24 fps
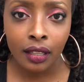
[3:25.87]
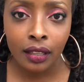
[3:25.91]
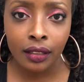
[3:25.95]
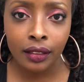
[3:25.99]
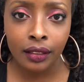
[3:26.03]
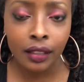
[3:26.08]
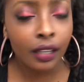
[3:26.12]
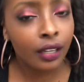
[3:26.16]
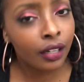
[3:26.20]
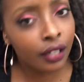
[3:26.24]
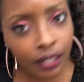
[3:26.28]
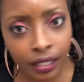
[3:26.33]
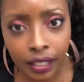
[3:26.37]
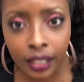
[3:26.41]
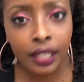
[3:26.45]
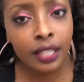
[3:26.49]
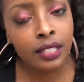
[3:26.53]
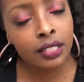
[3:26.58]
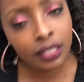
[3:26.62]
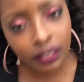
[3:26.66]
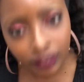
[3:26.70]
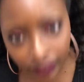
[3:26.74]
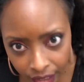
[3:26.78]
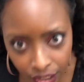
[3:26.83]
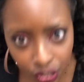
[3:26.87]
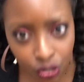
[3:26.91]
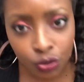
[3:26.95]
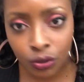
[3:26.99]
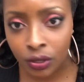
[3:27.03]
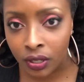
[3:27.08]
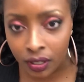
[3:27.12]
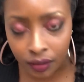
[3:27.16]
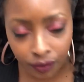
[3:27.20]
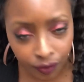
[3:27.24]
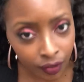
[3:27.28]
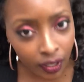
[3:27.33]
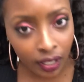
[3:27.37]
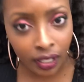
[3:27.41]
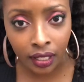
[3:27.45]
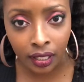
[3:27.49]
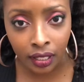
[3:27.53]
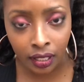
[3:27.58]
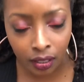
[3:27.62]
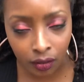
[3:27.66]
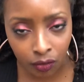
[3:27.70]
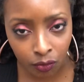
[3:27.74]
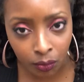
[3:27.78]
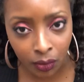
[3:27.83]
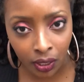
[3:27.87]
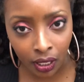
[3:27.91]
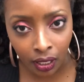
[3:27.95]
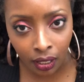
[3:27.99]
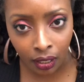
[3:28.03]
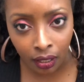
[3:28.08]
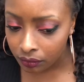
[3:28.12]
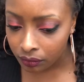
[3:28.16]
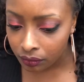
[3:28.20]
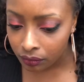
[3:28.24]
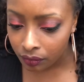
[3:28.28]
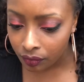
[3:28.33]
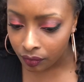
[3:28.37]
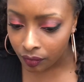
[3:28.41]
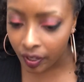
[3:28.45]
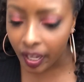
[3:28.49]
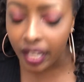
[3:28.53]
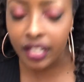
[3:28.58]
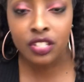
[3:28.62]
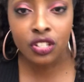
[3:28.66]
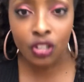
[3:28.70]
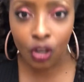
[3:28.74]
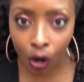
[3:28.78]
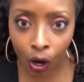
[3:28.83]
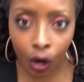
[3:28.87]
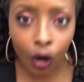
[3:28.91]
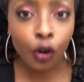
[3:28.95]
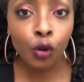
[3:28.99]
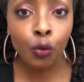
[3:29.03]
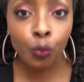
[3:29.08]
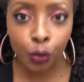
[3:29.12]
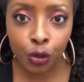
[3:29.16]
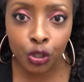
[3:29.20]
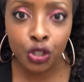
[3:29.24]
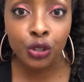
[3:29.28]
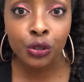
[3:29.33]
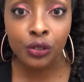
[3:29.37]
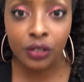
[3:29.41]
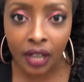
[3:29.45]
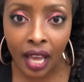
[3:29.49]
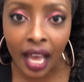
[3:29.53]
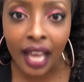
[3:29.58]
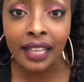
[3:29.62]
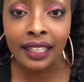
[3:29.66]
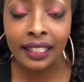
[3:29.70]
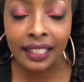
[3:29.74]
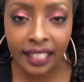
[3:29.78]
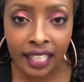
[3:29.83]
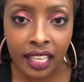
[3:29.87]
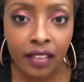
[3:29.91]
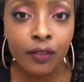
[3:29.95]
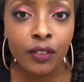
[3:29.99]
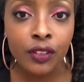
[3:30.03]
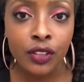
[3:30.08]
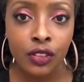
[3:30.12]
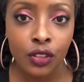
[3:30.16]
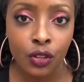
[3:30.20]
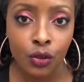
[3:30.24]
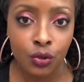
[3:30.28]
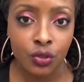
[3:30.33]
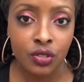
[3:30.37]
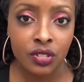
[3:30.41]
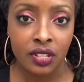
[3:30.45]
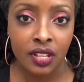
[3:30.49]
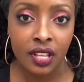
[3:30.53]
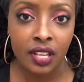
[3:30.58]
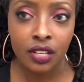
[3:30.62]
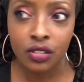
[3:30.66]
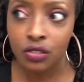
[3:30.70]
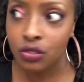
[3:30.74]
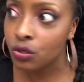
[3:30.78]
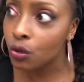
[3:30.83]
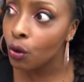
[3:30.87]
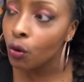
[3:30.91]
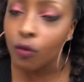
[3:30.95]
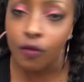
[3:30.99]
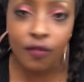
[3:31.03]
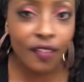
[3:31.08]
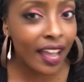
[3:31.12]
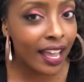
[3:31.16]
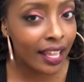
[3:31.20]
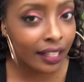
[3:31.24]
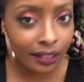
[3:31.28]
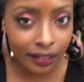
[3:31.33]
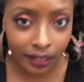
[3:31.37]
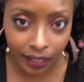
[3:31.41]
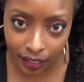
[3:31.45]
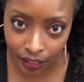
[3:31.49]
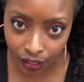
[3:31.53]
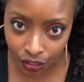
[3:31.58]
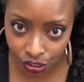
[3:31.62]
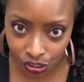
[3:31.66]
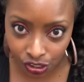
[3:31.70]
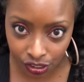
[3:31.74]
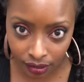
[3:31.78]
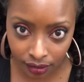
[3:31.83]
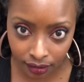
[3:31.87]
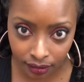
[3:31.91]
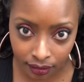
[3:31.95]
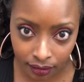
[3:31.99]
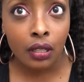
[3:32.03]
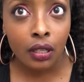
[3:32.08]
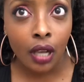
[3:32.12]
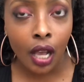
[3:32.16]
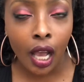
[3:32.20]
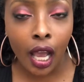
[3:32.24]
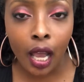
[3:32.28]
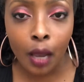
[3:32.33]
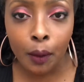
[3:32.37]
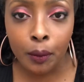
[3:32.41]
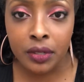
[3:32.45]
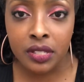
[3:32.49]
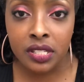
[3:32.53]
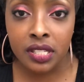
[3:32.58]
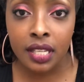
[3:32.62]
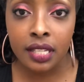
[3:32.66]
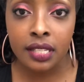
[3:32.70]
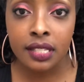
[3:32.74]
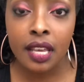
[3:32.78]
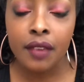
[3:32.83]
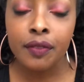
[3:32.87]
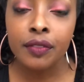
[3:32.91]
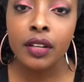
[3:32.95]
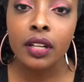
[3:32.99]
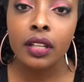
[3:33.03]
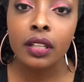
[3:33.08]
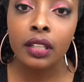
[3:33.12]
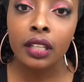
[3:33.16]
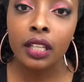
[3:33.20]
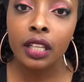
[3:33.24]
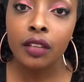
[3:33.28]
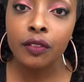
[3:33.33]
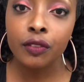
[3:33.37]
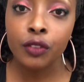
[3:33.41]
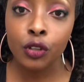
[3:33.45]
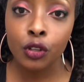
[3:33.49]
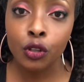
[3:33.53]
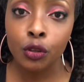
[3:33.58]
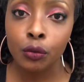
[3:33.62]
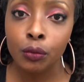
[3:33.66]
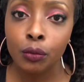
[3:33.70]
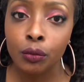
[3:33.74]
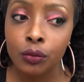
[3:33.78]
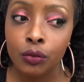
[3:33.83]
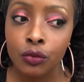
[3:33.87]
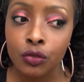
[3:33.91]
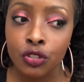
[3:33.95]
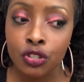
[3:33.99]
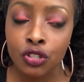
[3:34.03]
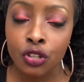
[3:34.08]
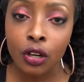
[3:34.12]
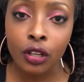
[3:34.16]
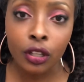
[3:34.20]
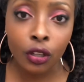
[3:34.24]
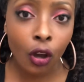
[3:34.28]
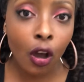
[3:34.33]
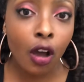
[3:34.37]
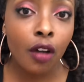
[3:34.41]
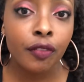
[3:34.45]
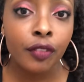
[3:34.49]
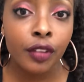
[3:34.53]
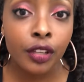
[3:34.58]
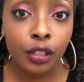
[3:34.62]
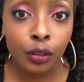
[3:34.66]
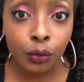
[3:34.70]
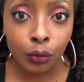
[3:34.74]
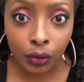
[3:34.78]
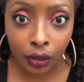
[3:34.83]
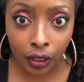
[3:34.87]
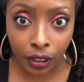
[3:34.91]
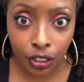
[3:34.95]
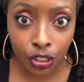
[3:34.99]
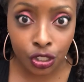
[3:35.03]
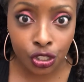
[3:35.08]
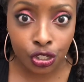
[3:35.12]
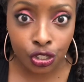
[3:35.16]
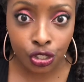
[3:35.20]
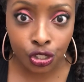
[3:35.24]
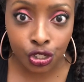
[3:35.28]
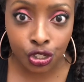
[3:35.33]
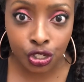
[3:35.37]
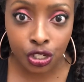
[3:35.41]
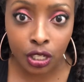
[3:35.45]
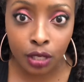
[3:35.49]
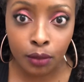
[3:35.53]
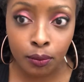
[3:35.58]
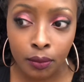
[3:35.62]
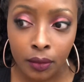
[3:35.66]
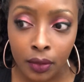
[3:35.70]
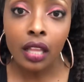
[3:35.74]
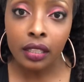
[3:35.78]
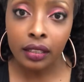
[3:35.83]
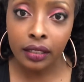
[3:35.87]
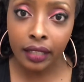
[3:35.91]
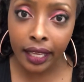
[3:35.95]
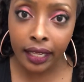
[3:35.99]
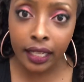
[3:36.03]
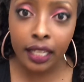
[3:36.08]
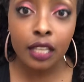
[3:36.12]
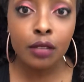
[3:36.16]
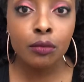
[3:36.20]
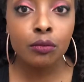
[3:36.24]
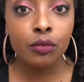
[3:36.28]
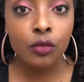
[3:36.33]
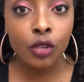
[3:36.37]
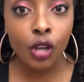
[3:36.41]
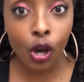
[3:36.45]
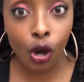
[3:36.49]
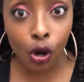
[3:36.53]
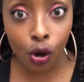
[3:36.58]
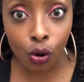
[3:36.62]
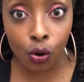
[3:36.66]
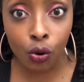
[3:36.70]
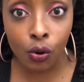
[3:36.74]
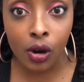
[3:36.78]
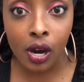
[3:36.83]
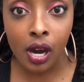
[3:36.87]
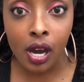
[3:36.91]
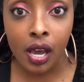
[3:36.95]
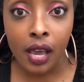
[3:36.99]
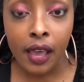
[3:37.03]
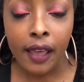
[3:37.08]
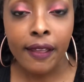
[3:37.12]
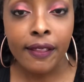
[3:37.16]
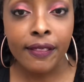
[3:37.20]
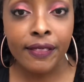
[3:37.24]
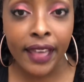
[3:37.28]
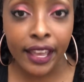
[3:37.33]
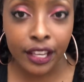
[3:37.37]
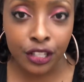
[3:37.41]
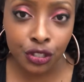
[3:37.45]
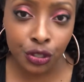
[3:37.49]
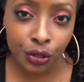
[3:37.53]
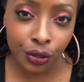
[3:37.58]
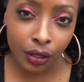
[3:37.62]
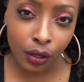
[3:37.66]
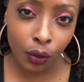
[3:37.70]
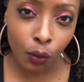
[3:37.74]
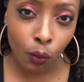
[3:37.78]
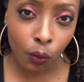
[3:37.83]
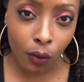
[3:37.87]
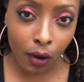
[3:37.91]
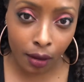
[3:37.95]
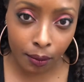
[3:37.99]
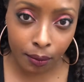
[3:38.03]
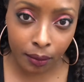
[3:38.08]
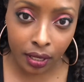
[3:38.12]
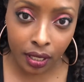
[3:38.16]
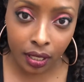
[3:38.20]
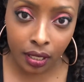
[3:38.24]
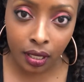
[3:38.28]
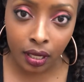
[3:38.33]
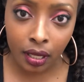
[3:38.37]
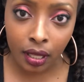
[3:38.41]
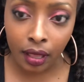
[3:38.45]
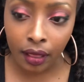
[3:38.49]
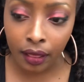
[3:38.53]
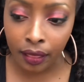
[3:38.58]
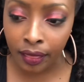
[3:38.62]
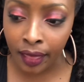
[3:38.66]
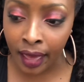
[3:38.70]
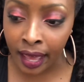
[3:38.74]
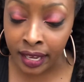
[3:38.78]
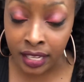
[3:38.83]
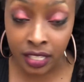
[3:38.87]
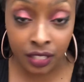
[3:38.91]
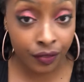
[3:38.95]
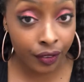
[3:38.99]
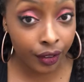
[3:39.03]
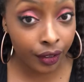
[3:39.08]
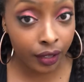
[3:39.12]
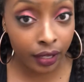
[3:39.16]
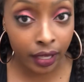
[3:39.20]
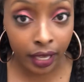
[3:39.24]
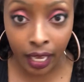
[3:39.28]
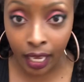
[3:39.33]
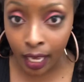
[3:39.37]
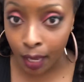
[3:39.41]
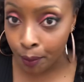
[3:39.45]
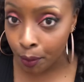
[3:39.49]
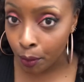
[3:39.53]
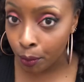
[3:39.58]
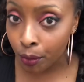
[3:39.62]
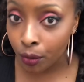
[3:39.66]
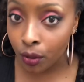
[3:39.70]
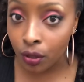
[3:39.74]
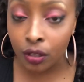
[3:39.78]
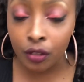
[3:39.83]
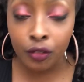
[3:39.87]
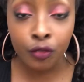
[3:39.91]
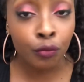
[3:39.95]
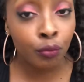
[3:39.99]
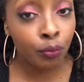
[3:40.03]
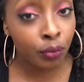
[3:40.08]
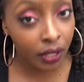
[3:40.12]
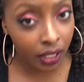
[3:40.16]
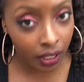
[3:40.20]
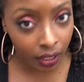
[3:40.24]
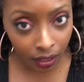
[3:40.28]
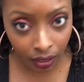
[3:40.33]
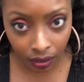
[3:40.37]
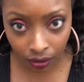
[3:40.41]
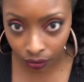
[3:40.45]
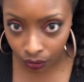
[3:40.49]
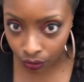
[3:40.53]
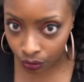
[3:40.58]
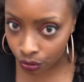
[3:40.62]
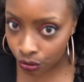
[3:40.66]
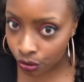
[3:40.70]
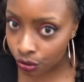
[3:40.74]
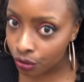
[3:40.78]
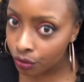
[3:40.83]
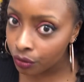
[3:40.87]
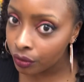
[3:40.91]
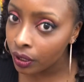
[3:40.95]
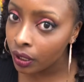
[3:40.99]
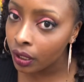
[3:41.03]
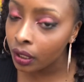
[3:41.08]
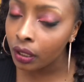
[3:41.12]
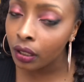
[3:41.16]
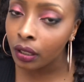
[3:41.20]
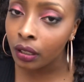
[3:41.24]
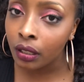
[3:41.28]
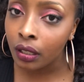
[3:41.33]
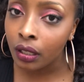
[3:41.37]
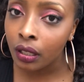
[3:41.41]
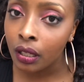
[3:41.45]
The cookie is the least you can fucking give me. It's hard when you're not given those things. No validation. I would say definitely if you're starting off in a relationship, let him know that you're a woman that is very capable of being nurturing,